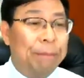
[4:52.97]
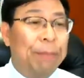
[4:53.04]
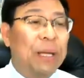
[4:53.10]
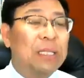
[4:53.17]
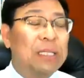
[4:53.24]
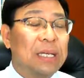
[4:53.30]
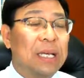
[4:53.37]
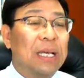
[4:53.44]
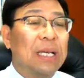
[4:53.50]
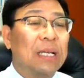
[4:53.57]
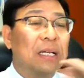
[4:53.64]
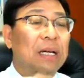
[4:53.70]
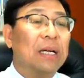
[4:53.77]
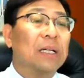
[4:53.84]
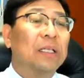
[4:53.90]
But
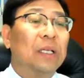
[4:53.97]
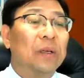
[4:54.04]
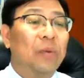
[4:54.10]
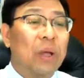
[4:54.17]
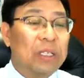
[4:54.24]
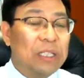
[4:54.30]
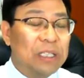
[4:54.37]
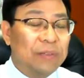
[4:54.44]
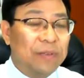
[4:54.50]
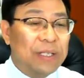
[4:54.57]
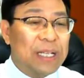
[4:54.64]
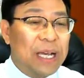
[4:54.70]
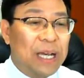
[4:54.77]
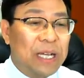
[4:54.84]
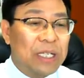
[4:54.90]
the residence
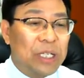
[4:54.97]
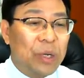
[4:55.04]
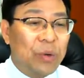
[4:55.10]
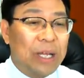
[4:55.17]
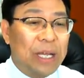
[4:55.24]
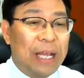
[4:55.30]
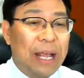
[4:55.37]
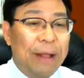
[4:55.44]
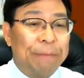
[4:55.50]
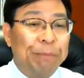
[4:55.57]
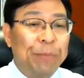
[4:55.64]
visa category,